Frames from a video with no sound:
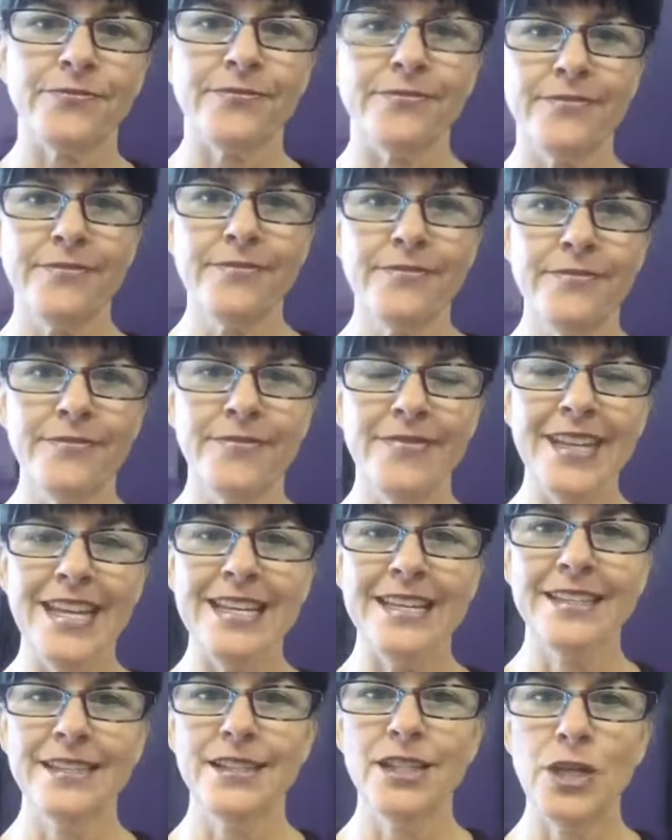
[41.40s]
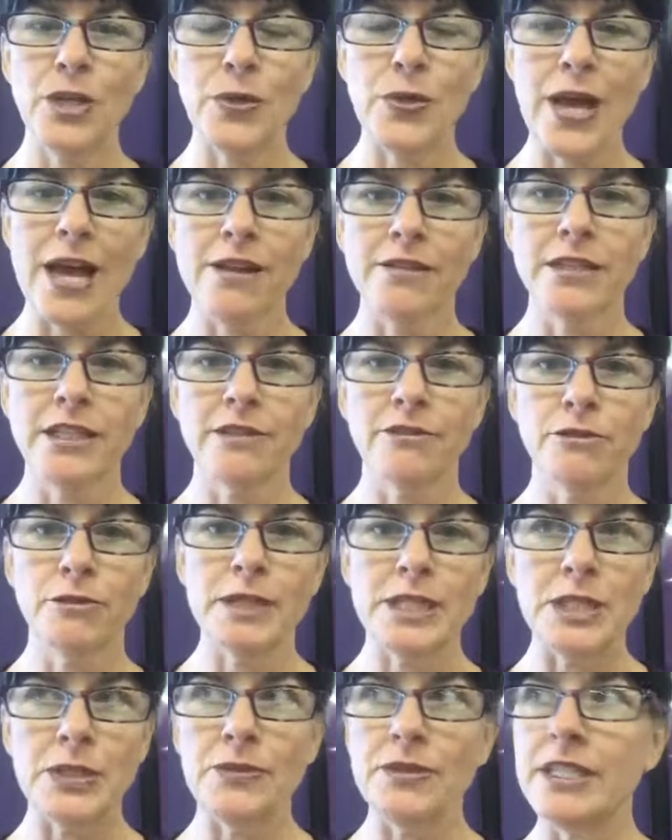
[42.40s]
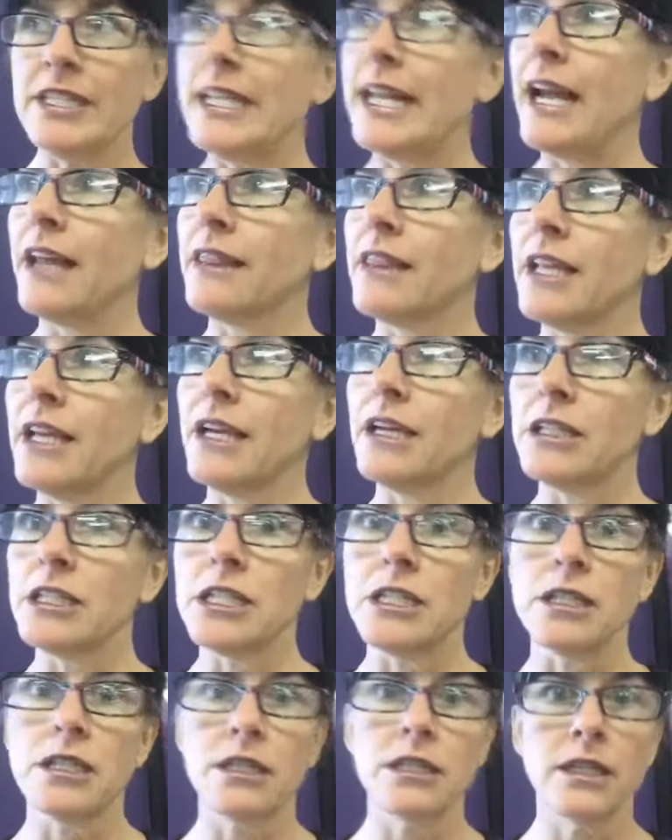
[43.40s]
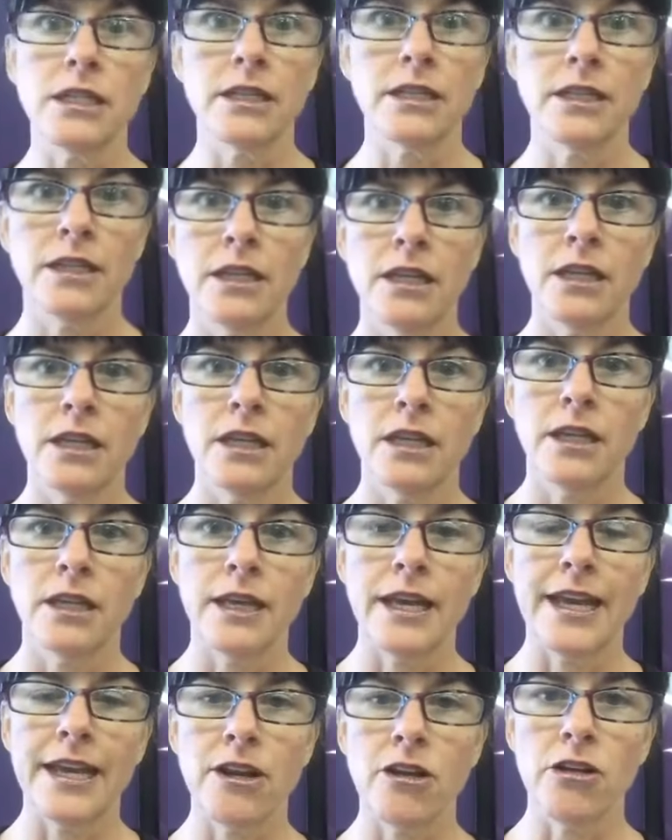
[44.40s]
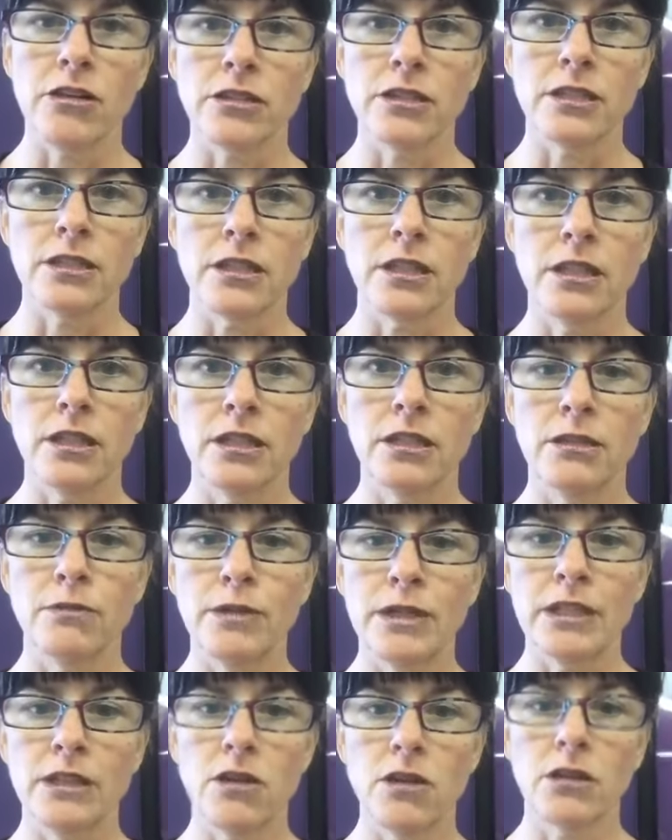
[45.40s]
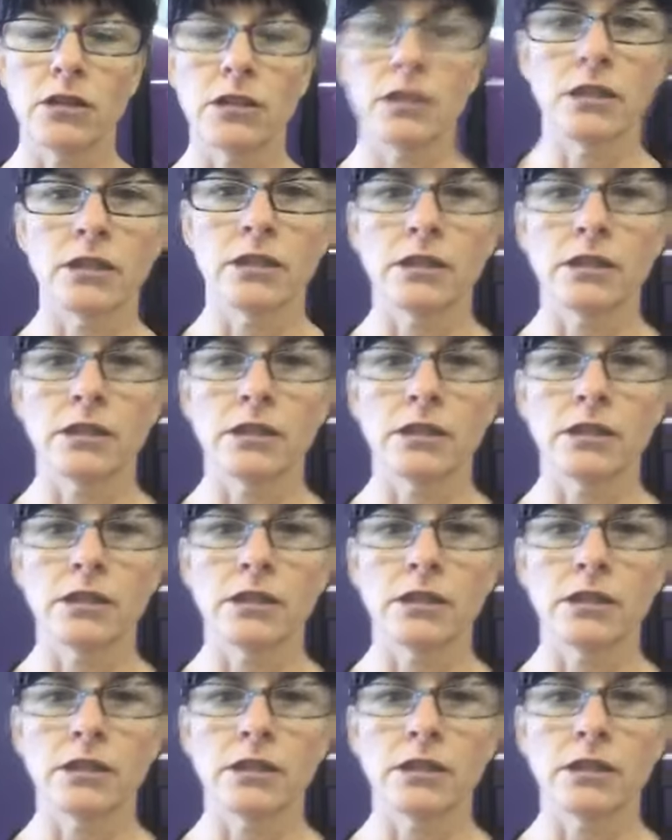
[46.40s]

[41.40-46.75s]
So how's everyone doing today? I think I'll just hang on just a little bit longer.